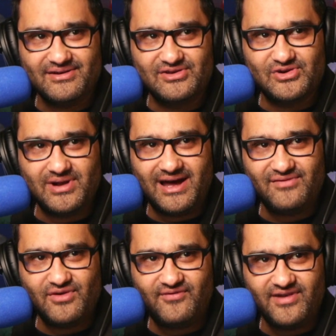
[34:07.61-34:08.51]
you'll have
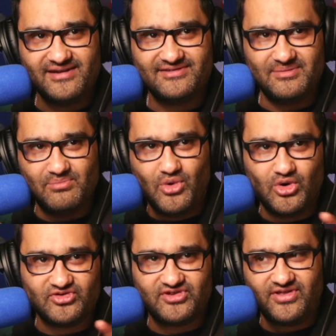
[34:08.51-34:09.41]
your fingers in
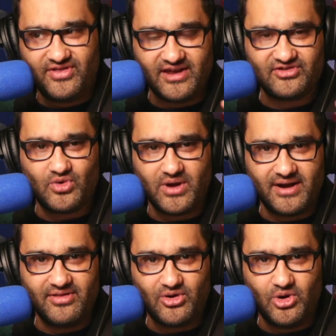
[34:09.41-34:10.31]
most things going on
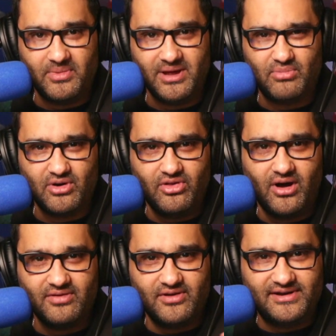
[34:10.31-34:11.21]
in the company, but
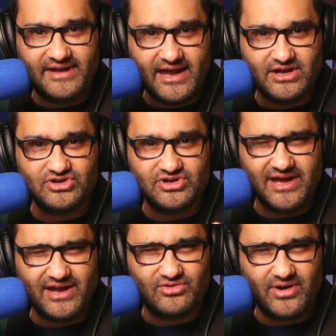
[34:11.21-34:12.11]
not the
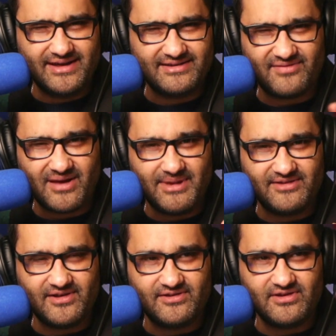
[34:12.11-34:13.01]
day-to-day runnings, if that makes
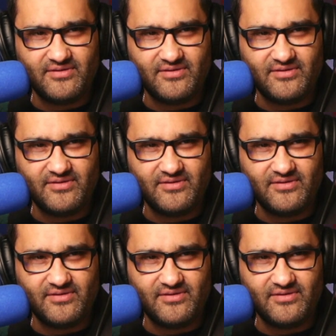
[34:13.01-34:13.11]
sense.